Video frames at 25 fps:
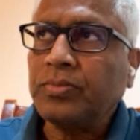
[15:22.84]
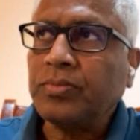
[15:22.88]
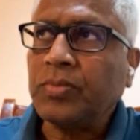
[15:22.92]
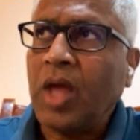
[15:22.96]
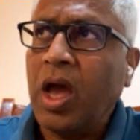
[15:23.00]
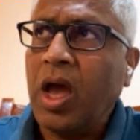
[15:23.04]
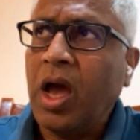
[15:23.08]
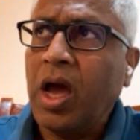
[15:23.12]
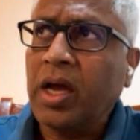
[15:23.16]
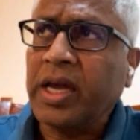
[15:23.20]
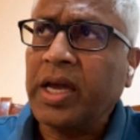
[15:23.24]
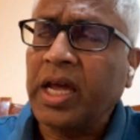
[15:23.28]

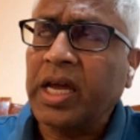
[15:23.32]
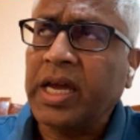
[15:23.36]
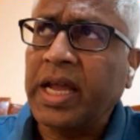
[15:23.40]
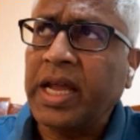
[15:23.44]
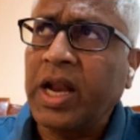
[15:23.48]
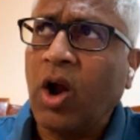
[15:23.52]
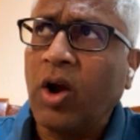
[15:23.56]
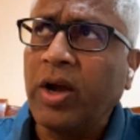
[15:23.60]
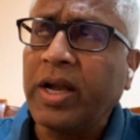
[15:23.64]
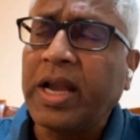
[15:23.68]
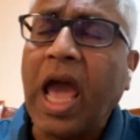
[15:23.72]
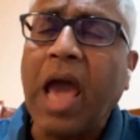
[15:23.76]
uh,
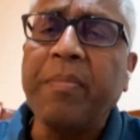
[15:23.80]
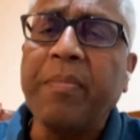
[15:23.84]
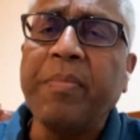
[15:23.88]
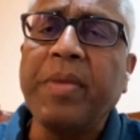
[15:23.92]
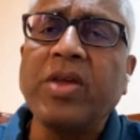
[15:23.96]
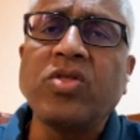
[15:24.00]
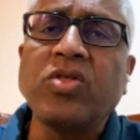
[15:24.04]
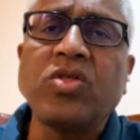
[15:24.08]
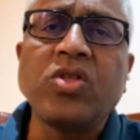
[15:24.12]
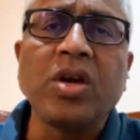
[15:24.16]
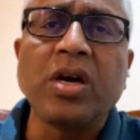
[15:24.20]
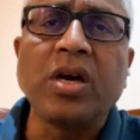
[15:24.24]
cannot
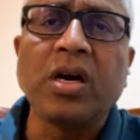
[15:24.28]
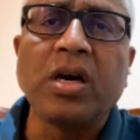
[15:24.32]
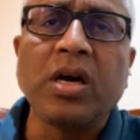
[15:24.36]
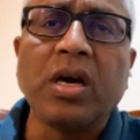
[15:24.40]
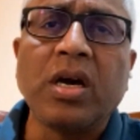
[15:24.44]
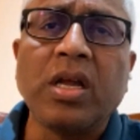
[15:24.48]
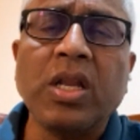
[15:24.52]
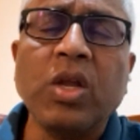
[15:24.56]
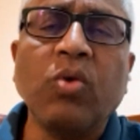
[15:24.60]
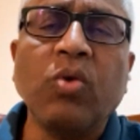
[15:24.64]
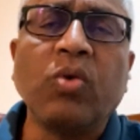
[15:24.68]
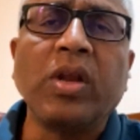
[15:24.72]
damage
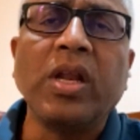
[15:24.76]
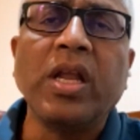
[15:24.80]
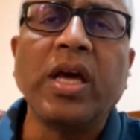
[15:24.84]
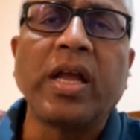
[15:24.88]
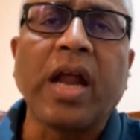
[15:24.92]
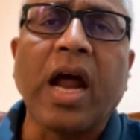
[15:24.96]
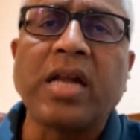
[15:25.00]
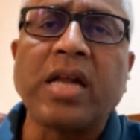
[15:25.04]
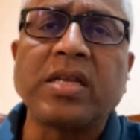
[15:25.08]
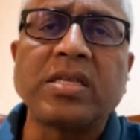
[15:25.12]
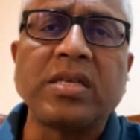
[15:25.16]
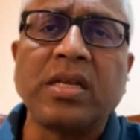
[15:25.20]

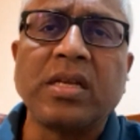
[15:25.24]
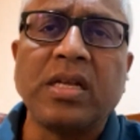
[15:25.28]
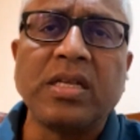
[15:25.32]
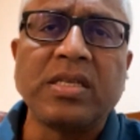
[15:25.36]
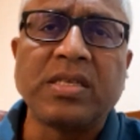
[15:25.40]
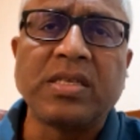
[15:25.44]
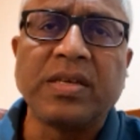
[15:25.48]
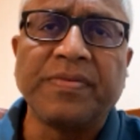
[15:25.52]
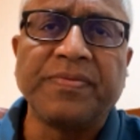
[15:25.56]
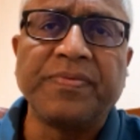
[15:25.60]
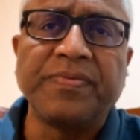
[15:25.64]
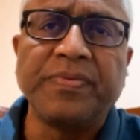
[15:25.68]
nuclear
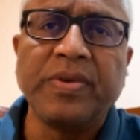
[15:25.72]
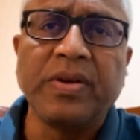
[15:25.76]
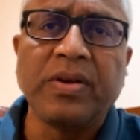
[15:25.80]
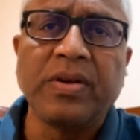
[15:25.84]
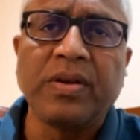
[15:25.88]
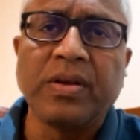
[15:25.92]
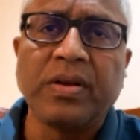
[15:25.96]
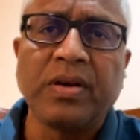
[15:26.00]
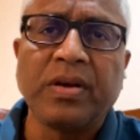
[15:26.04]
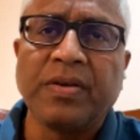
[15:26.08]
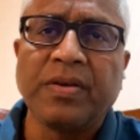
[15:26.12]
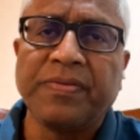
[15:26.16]
arsenals of
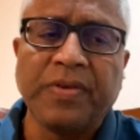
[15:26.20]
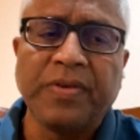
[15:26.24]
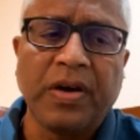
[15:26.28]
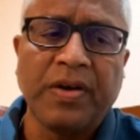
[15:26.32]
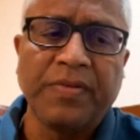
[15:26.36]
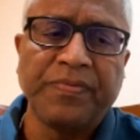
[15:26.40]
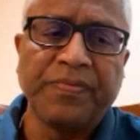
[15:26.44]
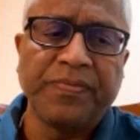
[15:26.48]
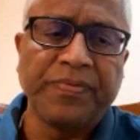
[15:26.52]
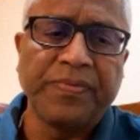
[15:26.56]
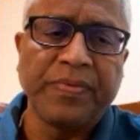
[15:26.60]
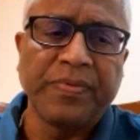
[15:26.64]

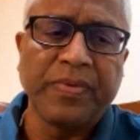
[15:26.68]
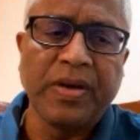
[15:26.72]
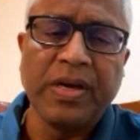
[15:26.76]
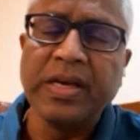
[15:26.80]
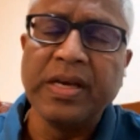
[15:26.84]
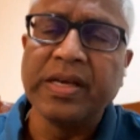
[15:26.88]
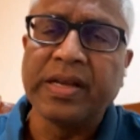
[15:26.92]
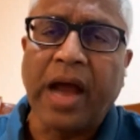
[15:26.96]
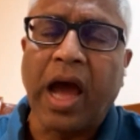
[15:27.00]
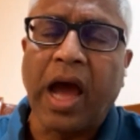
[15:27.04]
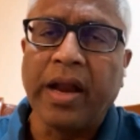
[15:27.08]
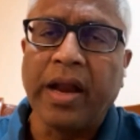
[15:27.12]

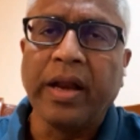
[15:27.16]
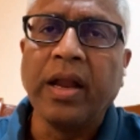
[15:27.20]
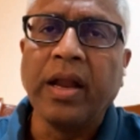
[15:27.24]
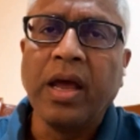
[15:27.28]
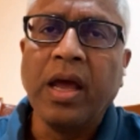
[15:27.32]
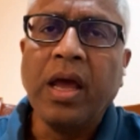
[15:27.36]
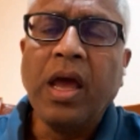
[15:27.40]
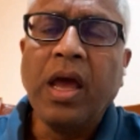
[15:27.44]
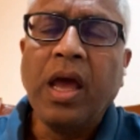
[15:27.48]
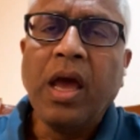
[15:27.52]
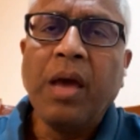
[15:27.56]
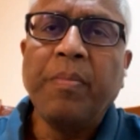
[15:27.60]
Iran,
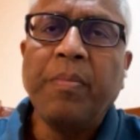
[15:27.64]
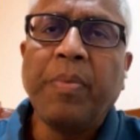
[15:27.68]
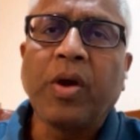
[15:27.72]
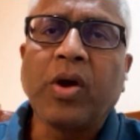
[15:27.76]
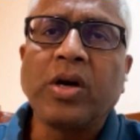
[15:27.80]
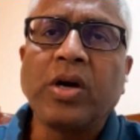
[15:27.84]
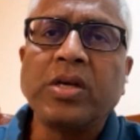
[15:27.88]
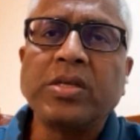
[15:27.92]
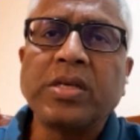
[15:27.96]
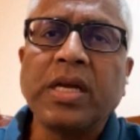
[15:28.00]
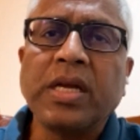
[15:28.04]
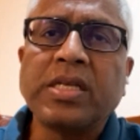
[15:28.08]

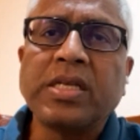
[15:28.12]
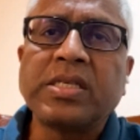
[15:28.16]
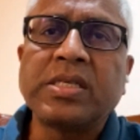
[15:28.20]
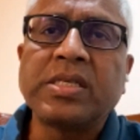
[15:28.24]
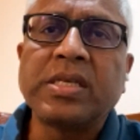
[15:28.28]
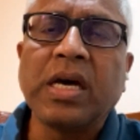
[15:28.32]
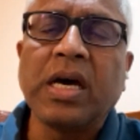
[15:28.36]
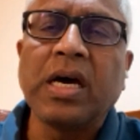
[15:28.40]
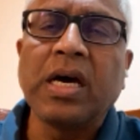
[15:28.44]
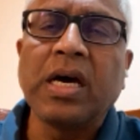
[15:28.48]
because it's